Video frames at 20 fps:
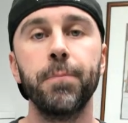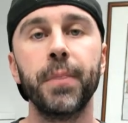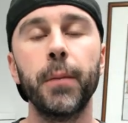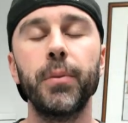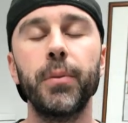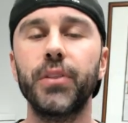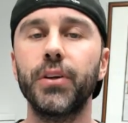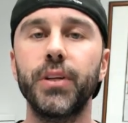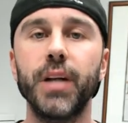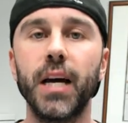
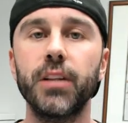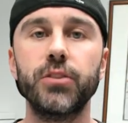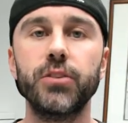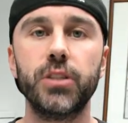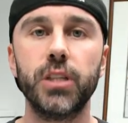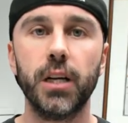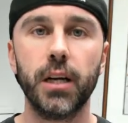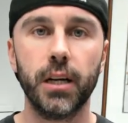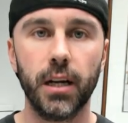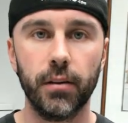but they're not
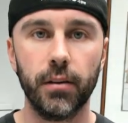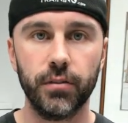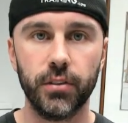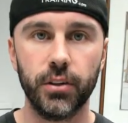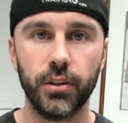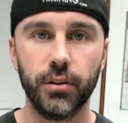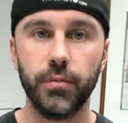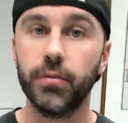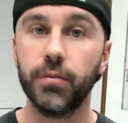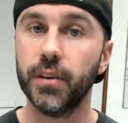strong enough to
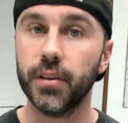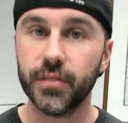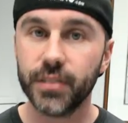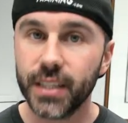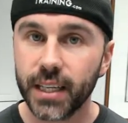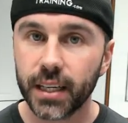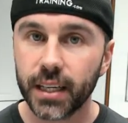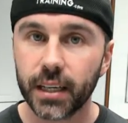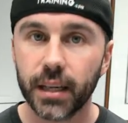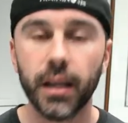do
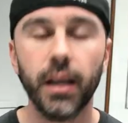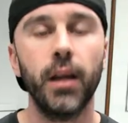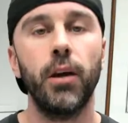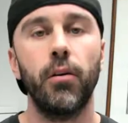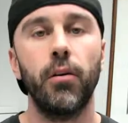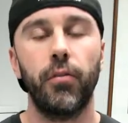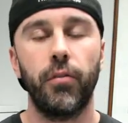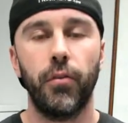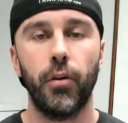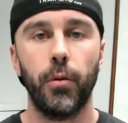15
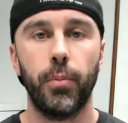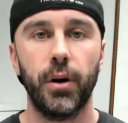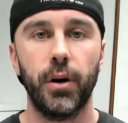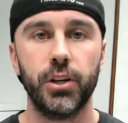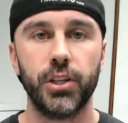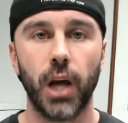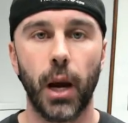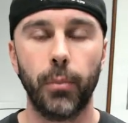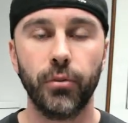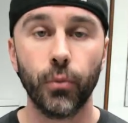full
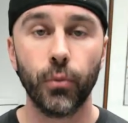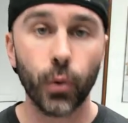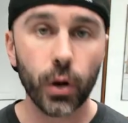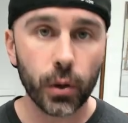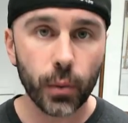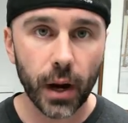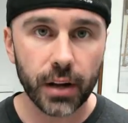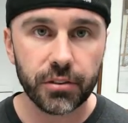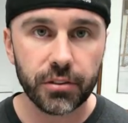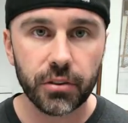push-ups. What do
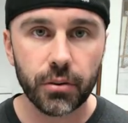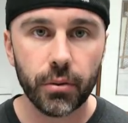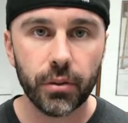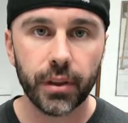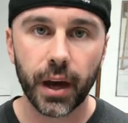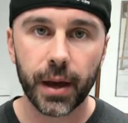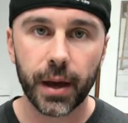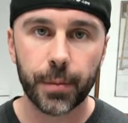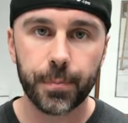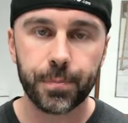I do then?